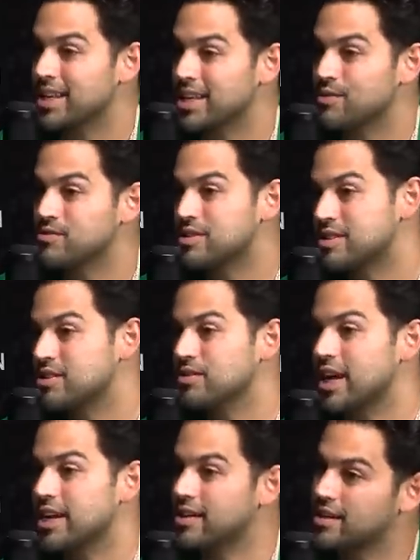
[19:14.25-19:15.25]
He was still oh,
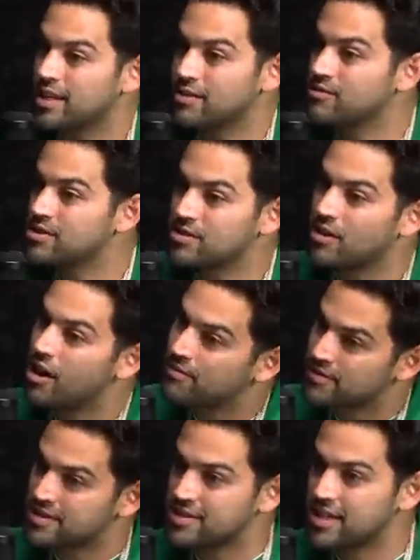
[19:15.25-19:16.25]
like really? he was still off
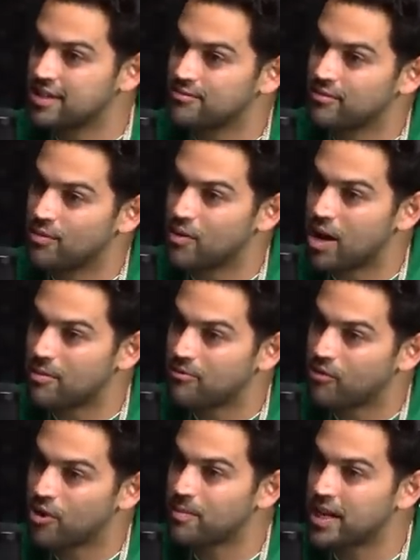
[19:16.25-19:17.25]
the scene for a while okay.
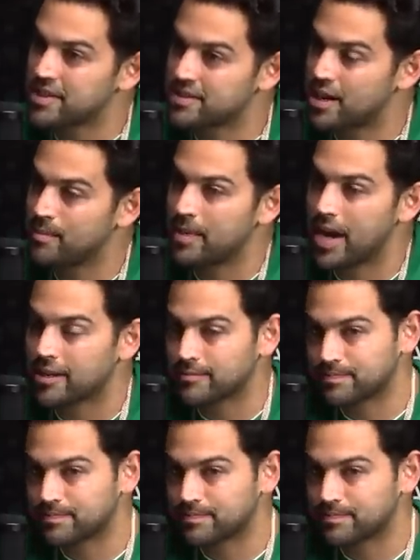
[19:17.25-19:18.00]
before he made his yeah. comeback.